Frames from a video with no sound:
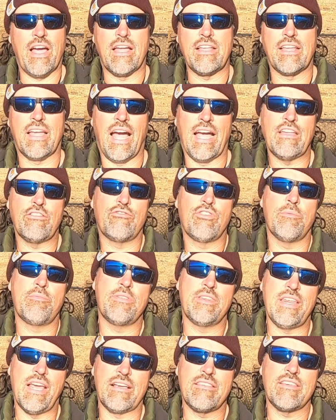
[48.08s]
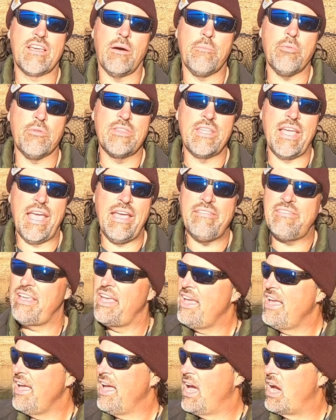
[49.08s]
got guide trips the next couple days
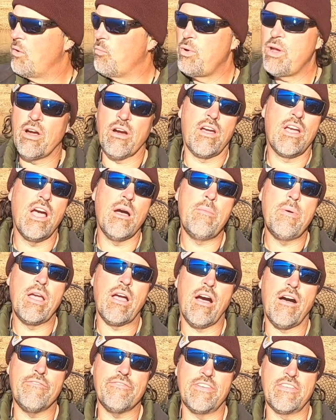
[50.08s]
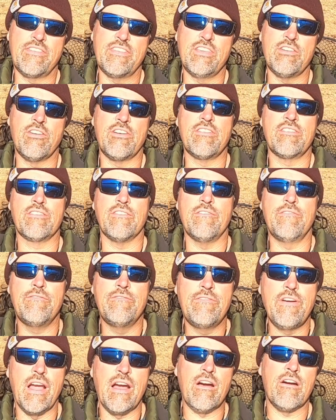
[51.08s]
and we are coming off a series of
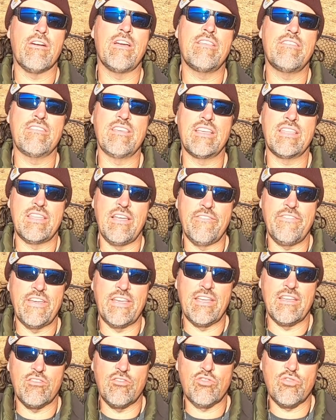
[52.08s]
very significant